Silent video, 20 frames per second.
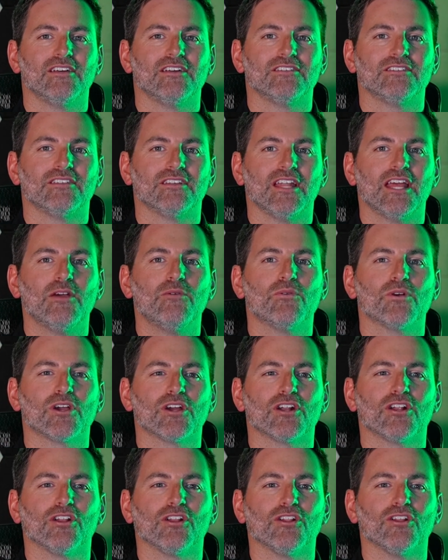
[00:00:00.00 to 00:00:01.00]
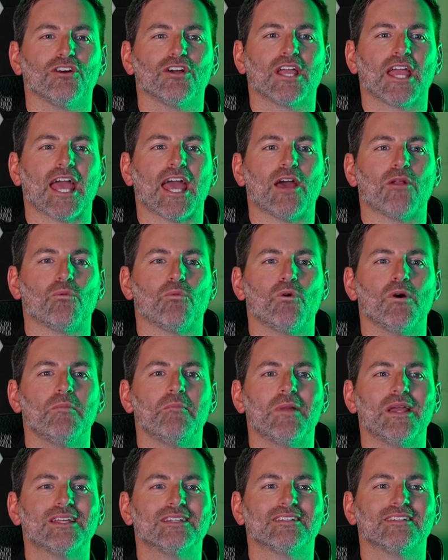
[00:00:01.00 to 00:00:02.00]
Today we're going to look at what
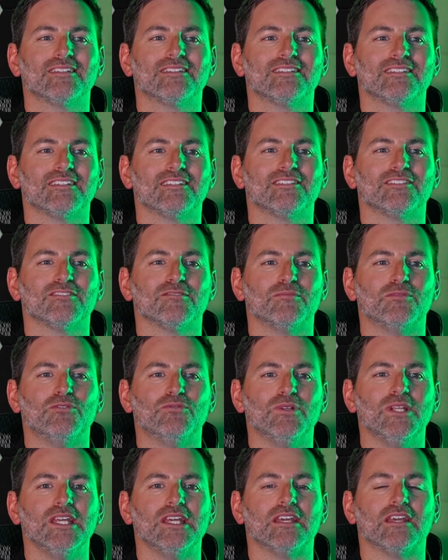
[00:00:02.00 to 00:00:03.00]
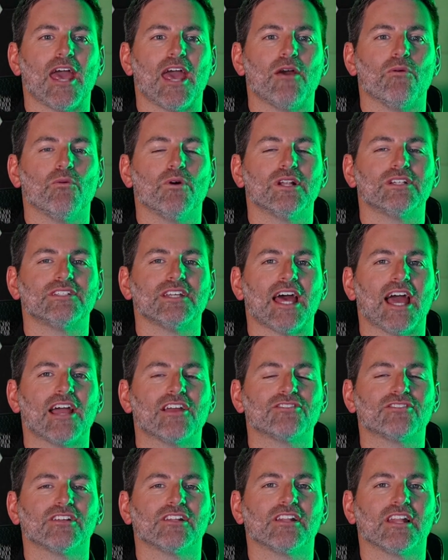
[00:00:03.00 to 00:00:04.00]
makes this system unique and what it's
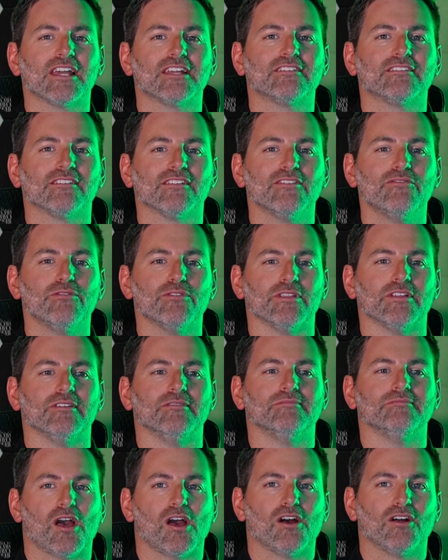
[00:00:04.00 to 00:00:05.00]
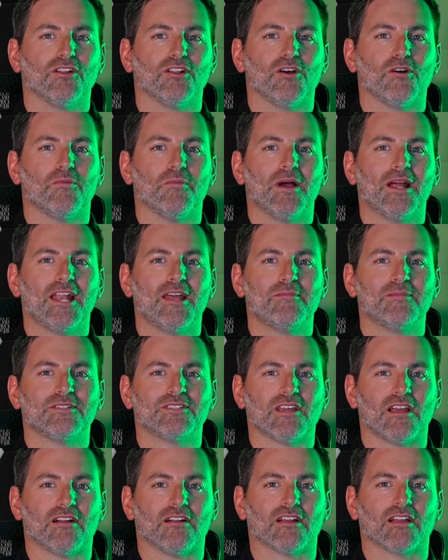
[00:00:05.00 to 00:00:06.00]
actually like to live with it. Hello, my name
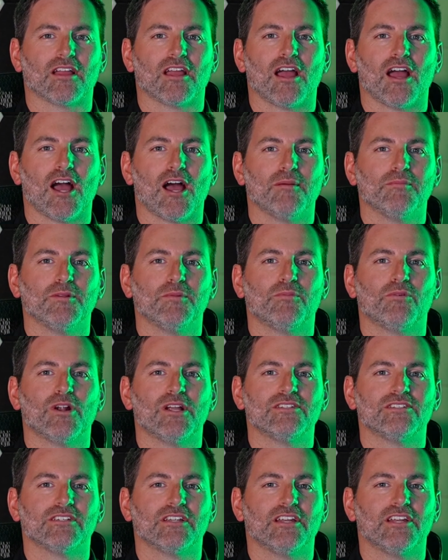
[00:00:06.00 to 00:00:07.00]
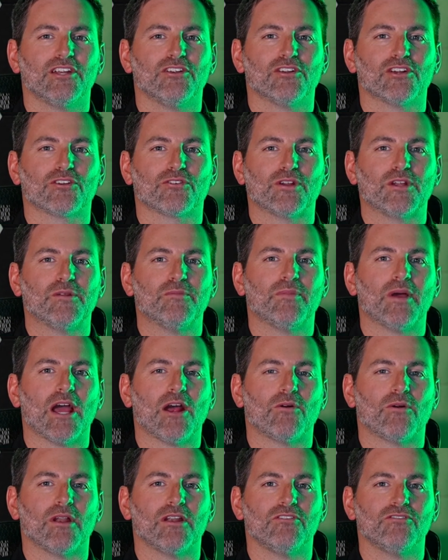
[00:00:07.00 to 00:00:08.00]
is Eric. I'm the president here at Green
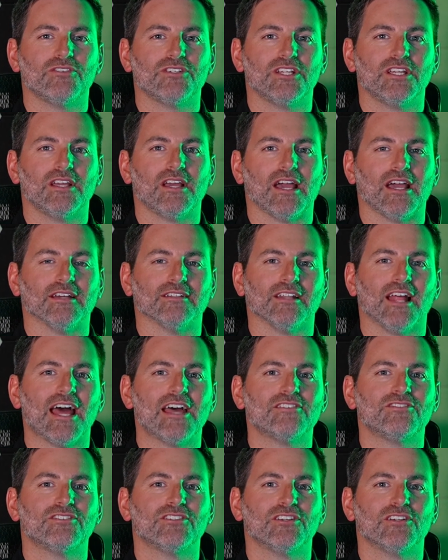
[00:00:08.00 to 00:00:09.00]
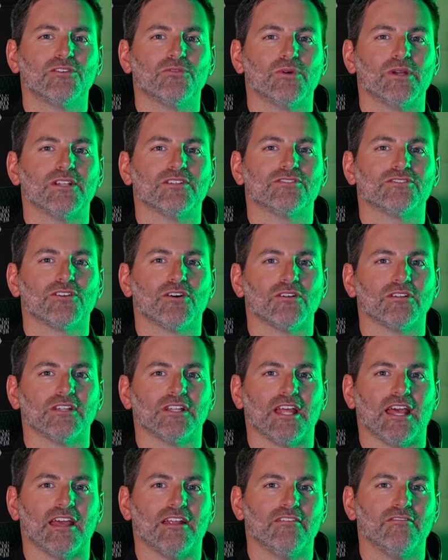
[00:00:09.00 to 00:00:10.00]
Power Energy, and last year we installed
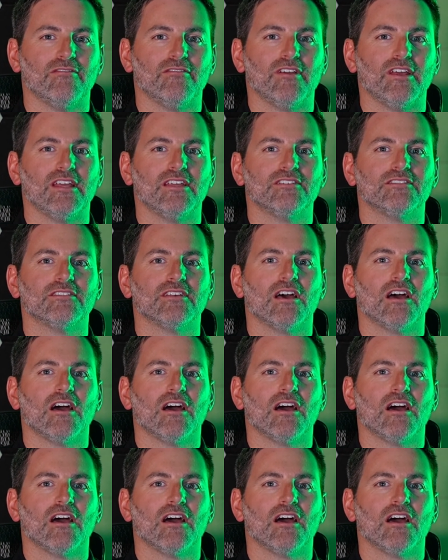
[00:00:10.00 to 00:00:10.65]
an Enphase